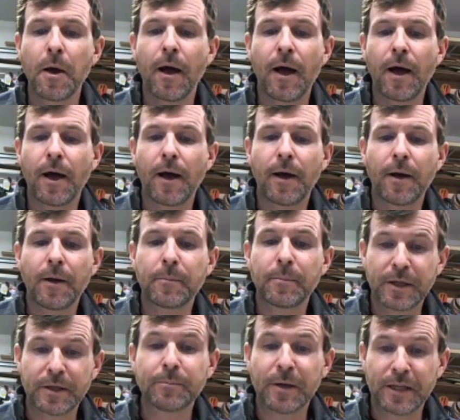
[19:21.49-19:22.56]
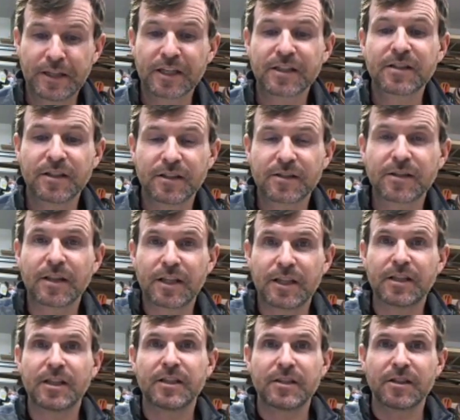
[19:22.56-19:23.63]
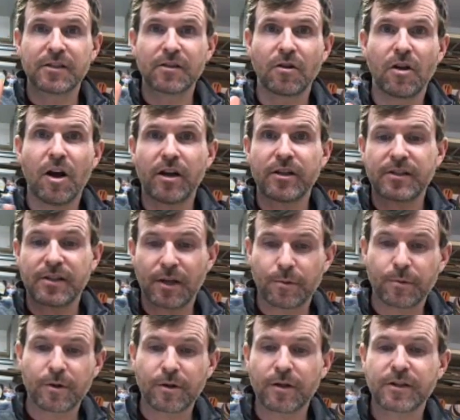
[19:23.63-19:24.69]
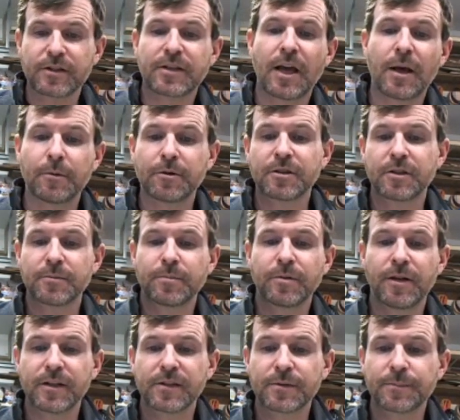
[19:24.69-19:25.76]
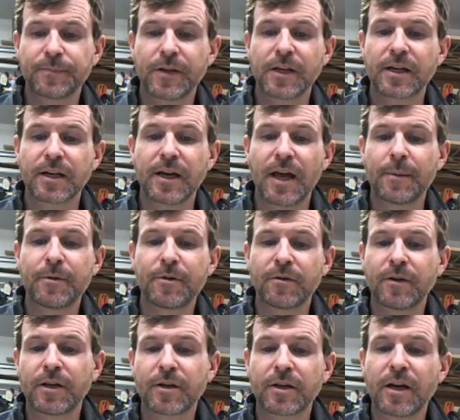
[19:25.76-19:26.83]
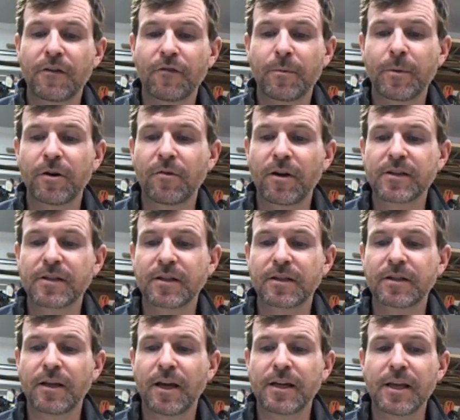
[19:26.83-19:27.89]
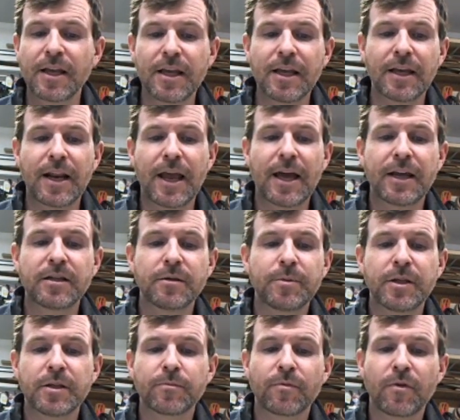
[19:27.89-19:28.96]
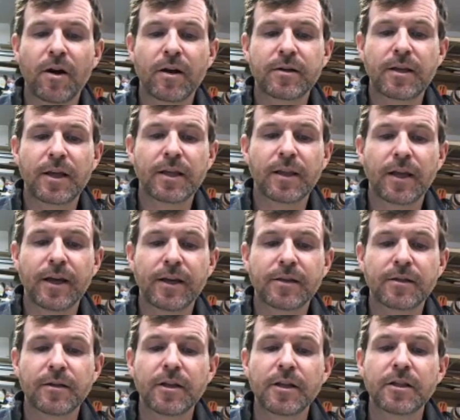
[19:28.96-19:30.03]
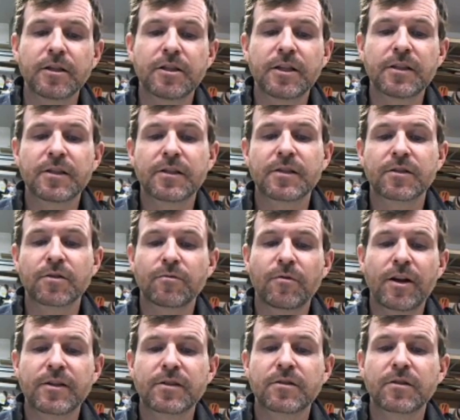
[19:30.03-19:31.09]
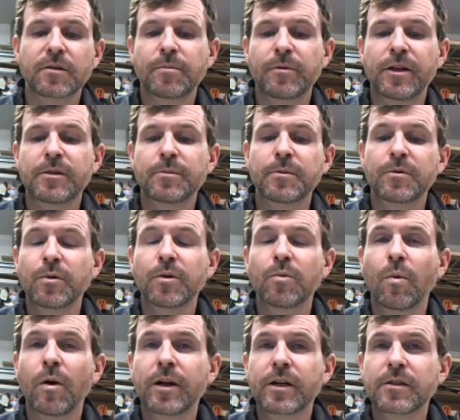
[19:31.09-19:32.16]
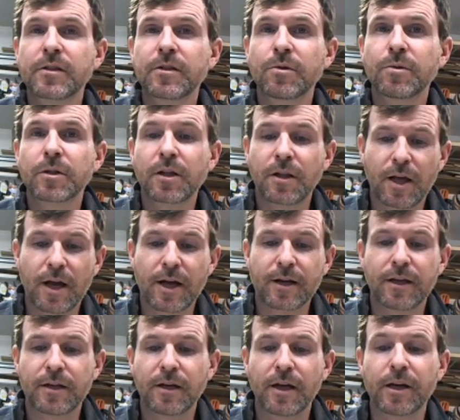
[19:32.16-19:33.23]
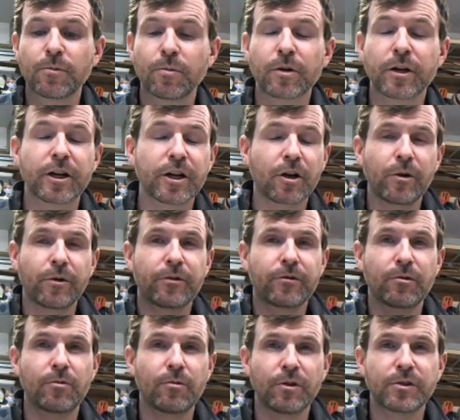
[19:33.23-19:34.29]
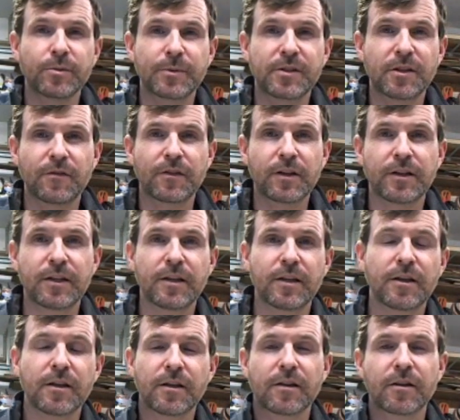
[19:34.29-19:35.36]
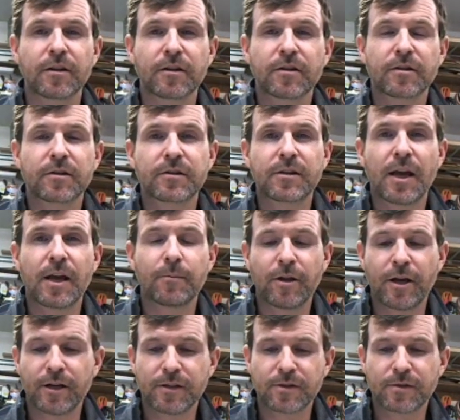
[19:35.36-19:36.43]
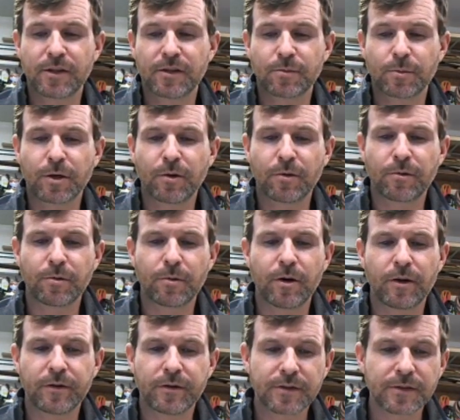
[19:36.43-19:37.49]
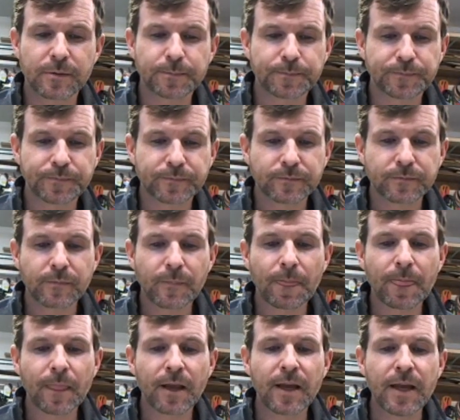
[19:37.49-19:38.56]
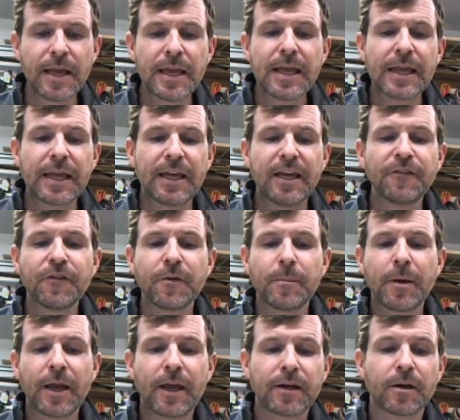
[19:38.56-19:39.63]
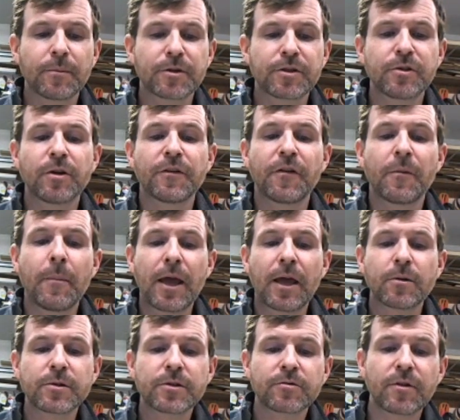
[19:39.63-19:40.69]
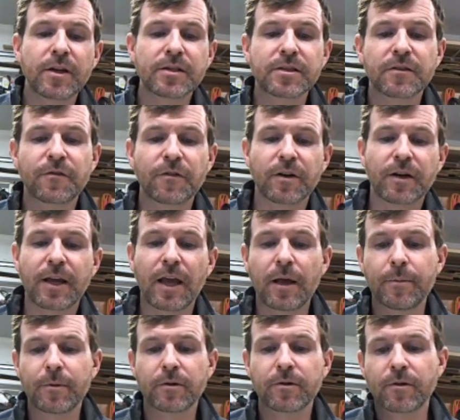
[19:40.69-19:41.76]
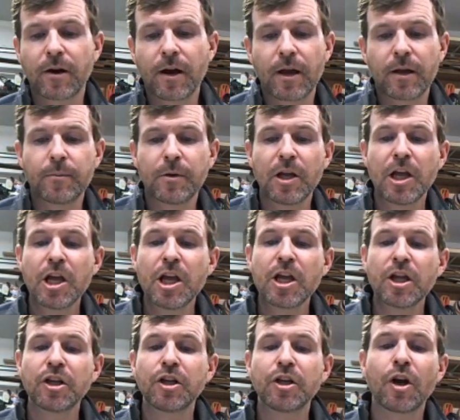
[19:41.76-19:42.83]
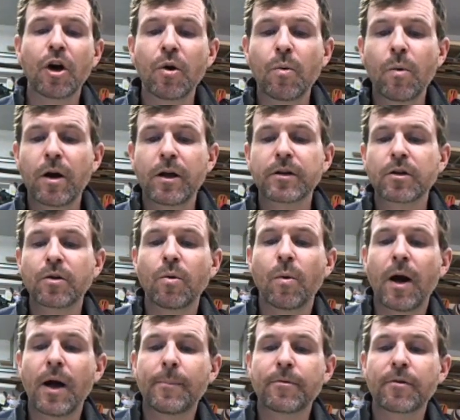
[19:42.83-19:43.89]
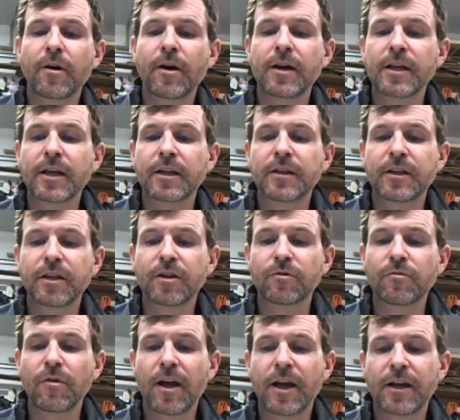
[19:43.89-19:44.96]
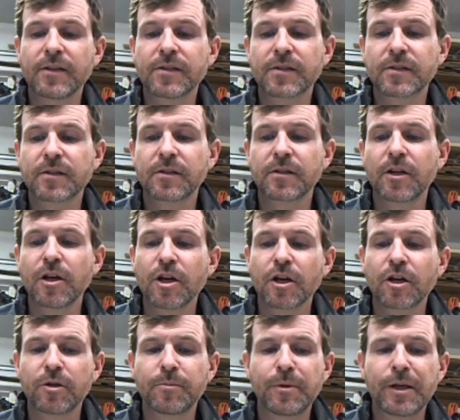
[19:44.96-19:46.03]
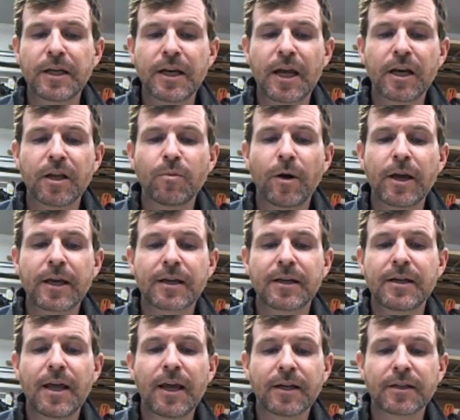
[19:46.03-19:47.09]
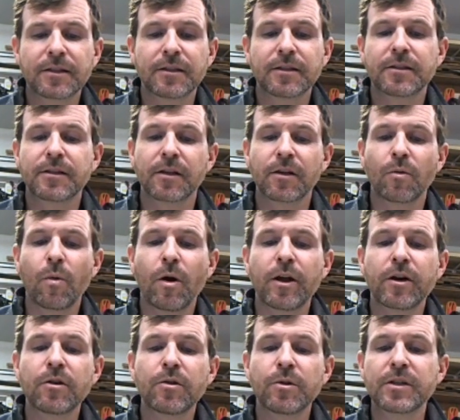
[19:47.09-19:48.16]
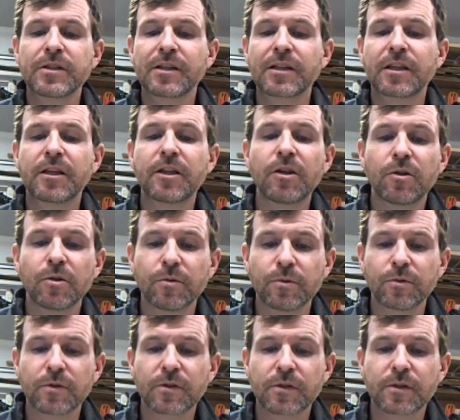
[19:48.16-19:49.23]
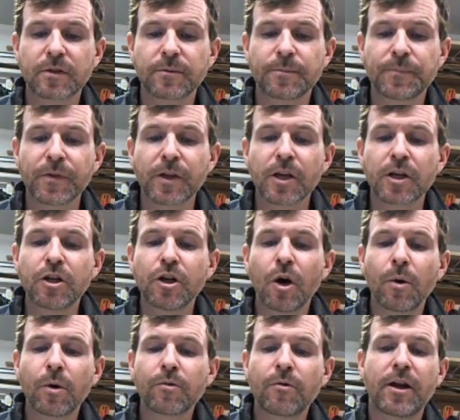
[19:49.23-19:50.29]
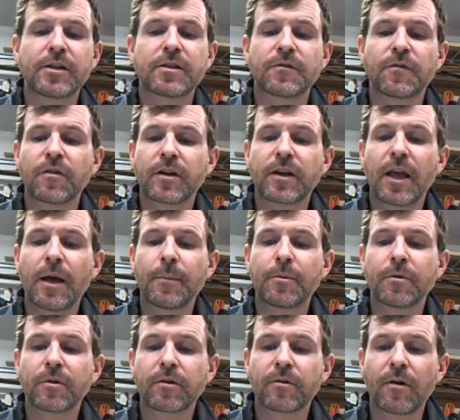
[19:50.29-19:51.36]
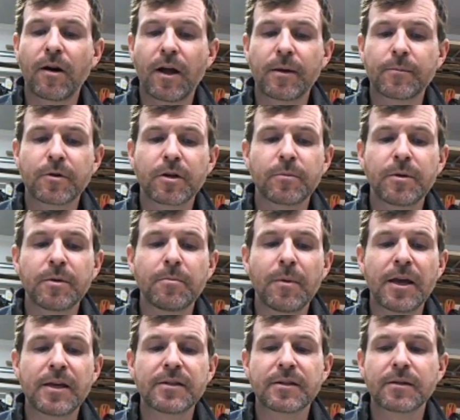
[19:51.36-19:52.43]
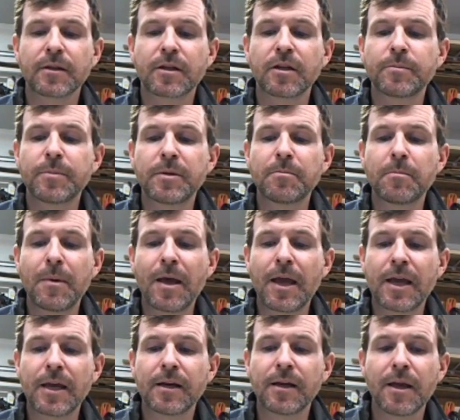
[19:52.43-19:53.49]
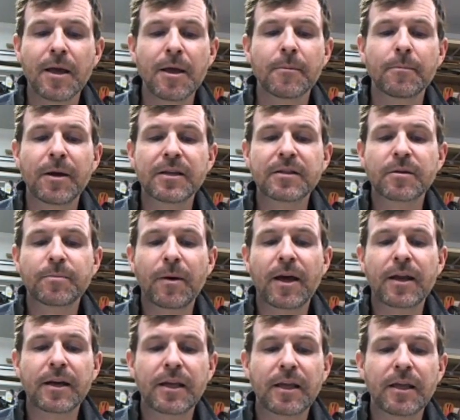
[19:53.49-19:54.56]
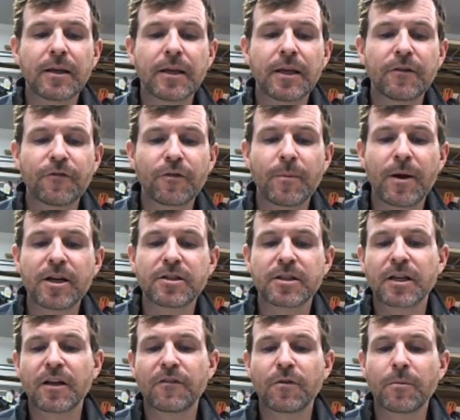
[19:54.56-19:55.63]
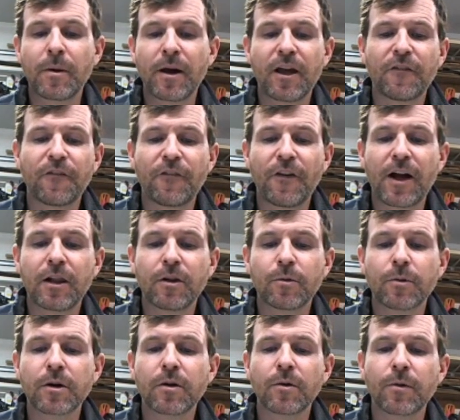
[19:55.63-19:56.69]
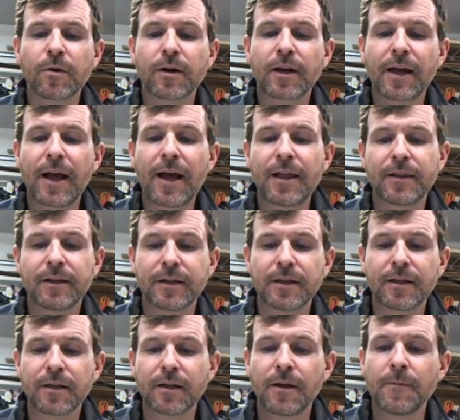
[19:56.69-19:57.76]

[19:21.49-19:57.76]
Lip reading: But this is laws that were established in place. He could never be arrested at night. It had to be in broad daylight. Jesus' arrest took place between 1 and 2 o'clock at night. We're going to go through real specifically the timeline as we go through all this. Number 2, if a man was arrested for a capital crime, no one cooperating in the arrest could be in any way connected to the one who is accused. No arrest for a capital crime could be made based upon information given by a follower or colleague